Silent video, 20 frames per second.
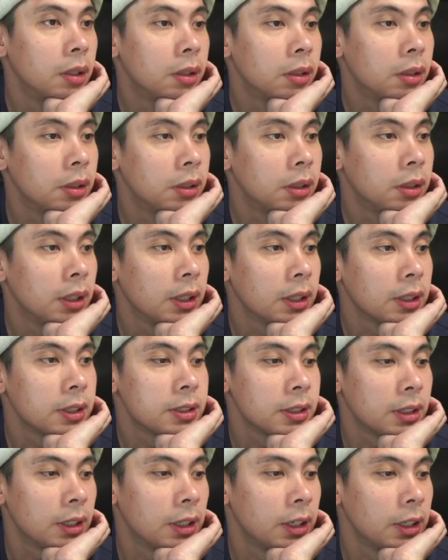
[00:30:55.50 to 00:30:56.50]
The
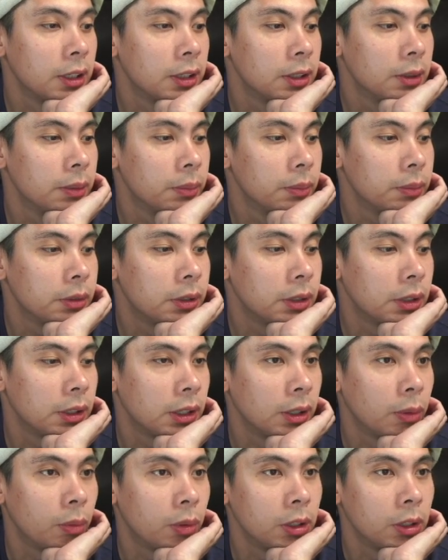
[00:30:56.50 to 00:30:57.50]
next item
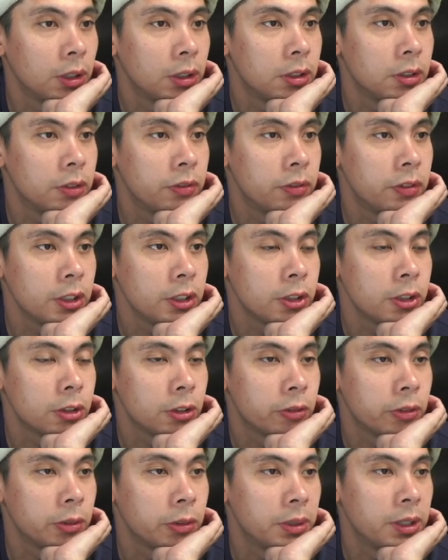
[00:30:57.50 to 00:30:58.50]
that I wanted to
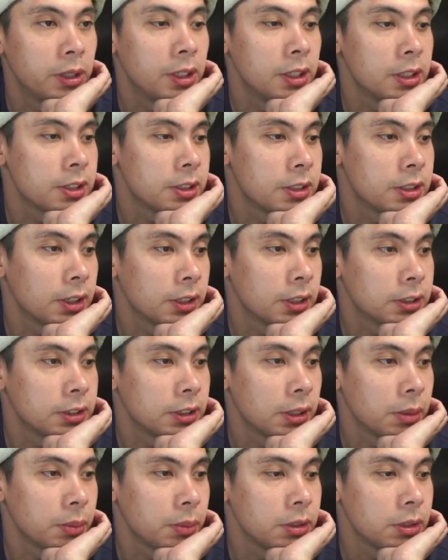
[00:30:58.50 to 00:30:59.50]
feature for my in-stock
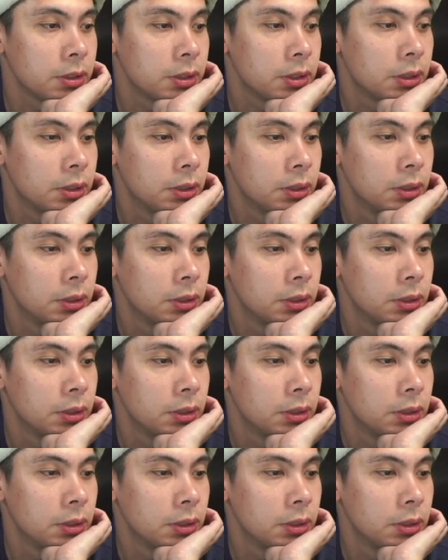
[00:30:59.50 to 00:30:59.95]
segment